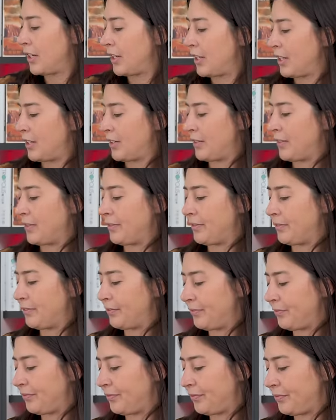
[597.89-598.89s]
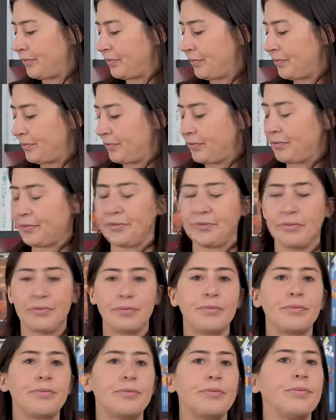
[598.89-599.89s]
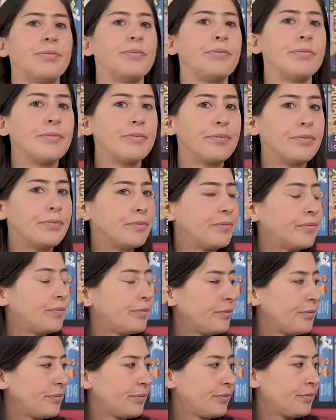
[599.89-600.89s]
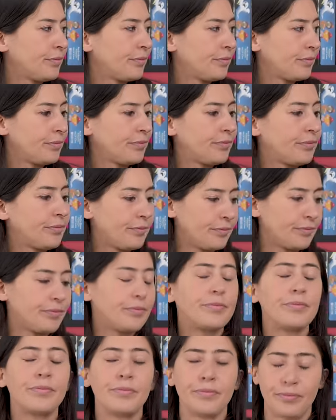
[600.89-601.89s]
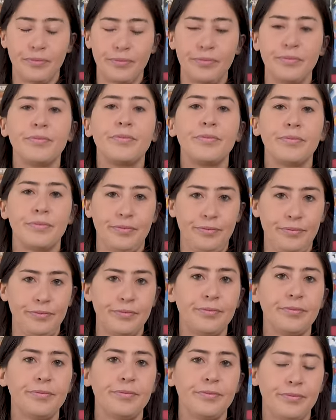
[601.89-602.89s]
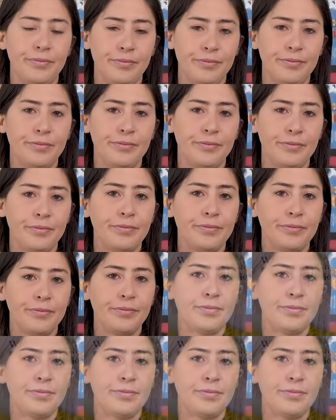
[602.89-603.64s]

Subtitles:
The person shown says nothing.